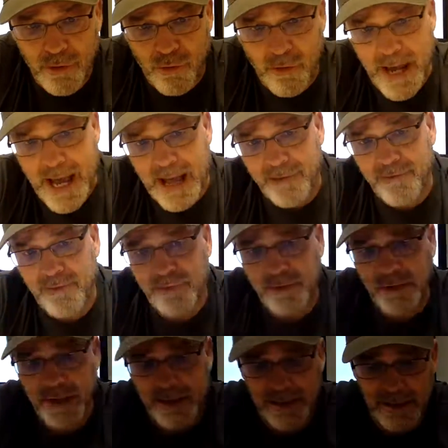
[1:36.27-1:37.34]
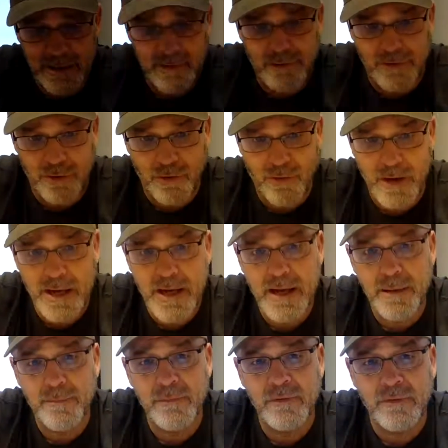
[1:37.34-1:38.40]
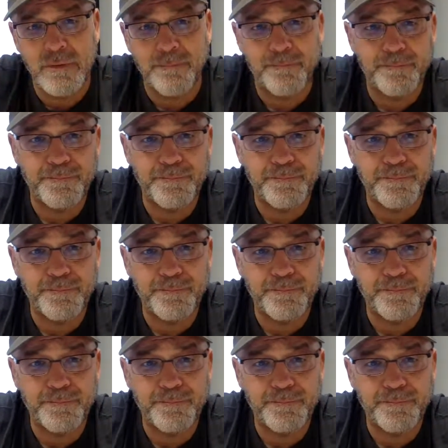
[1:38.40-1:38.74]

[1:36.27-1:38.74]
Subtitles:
graphs like histograms,